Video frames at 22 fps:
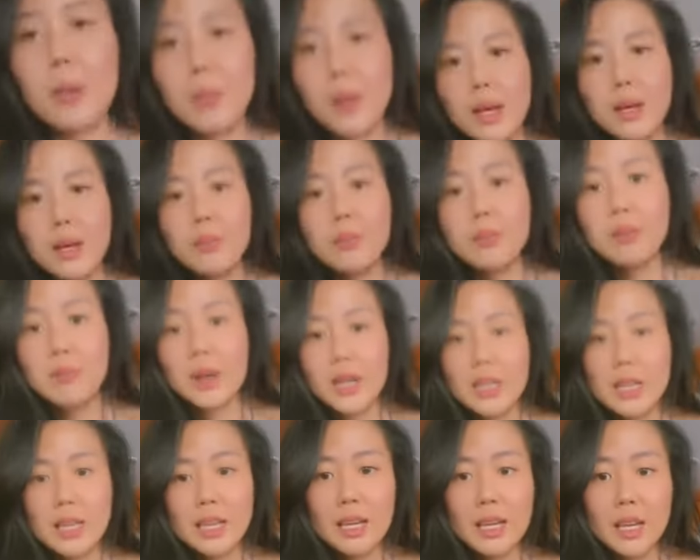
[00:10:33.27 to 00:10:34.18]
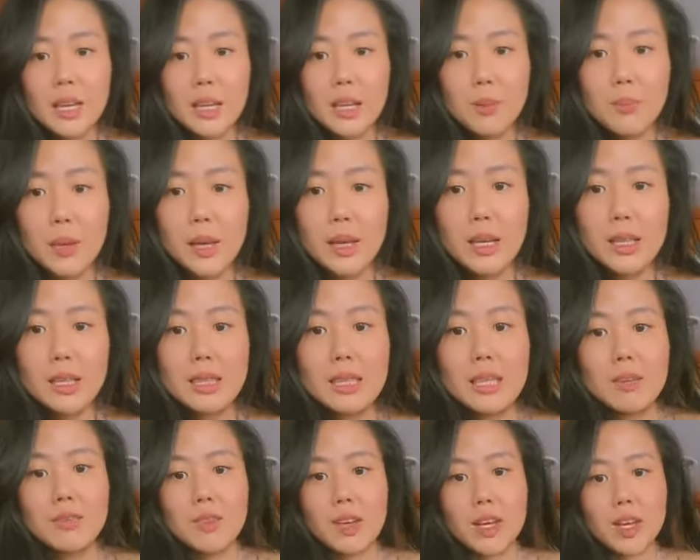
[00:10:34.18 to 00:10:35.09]
I make money? Can I make a
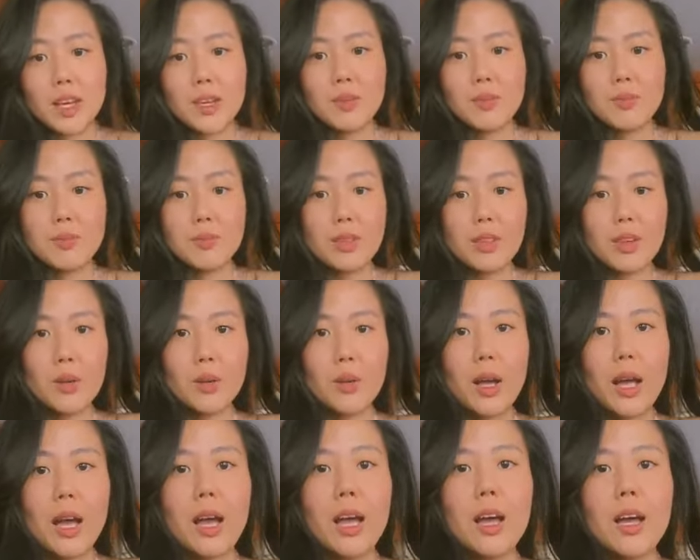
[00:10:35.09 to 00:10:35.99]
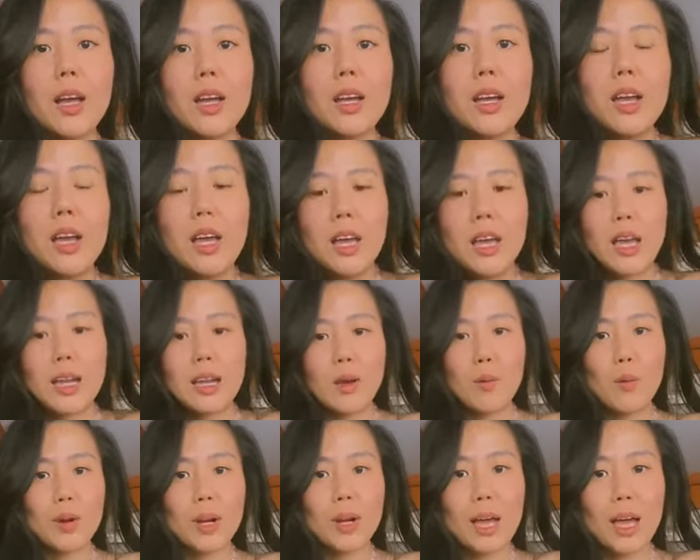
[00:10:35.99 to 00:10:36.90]
living? Okay. And
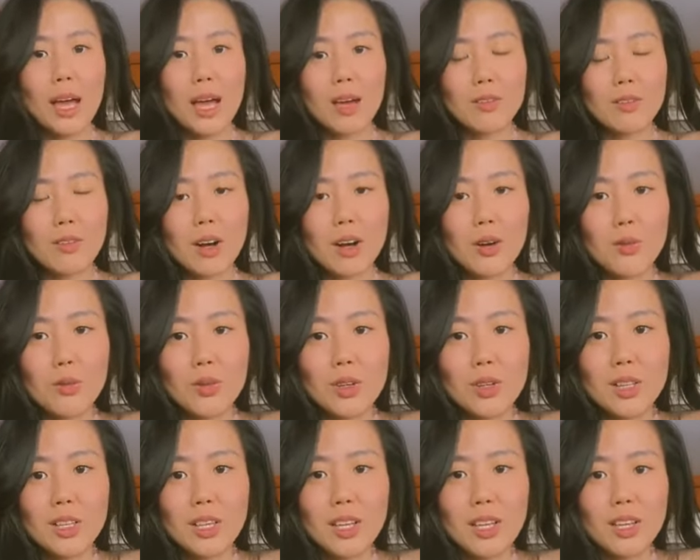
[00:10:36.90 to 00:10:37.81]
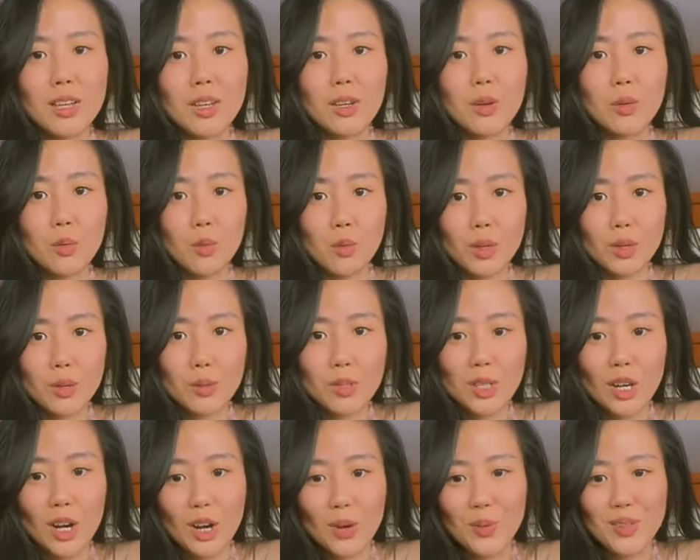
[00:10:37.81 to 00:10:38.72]
I want to have a really real
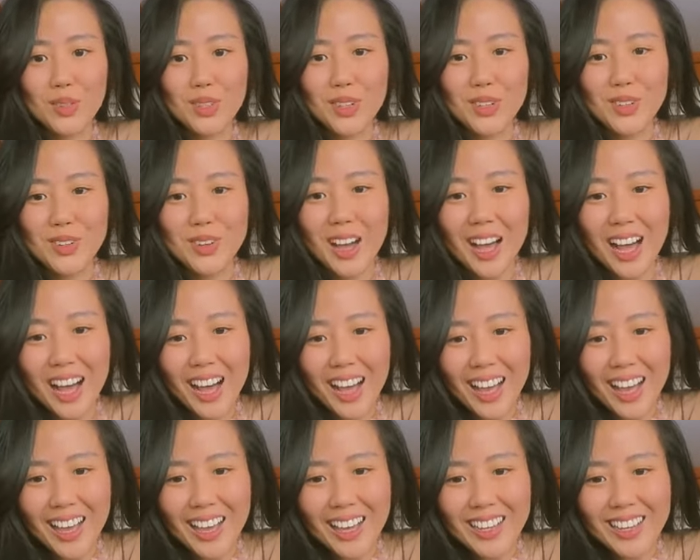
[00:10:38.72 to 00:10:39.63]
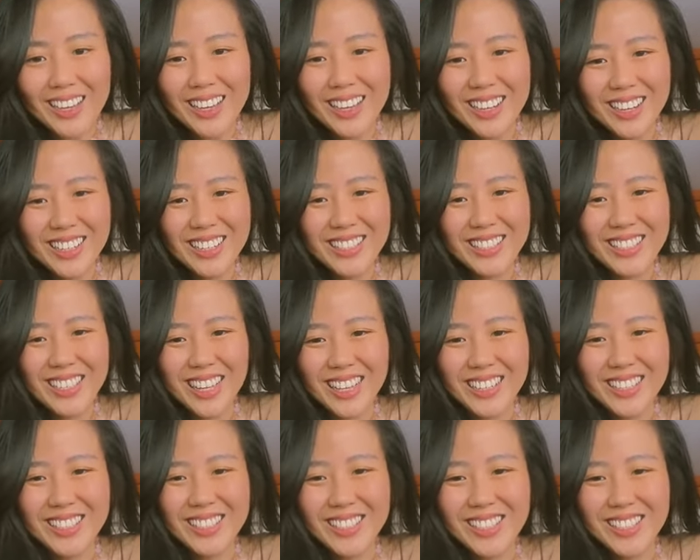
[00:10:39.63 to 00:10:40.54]
talk with you. Hi,
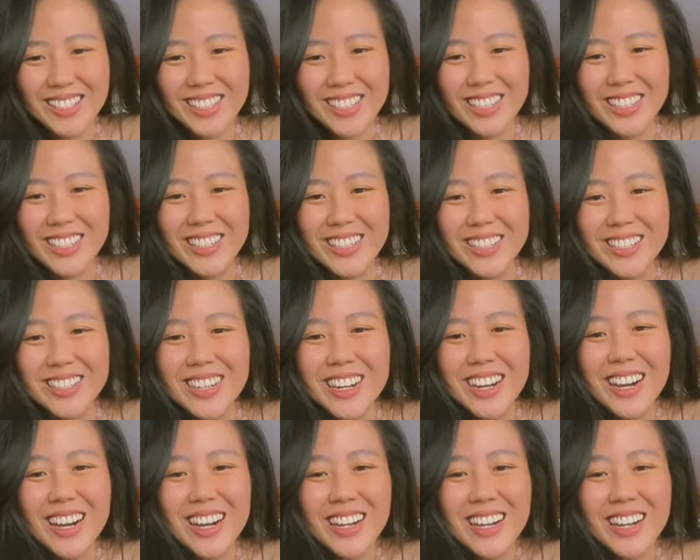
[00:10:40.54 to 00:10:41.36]
nice to see you.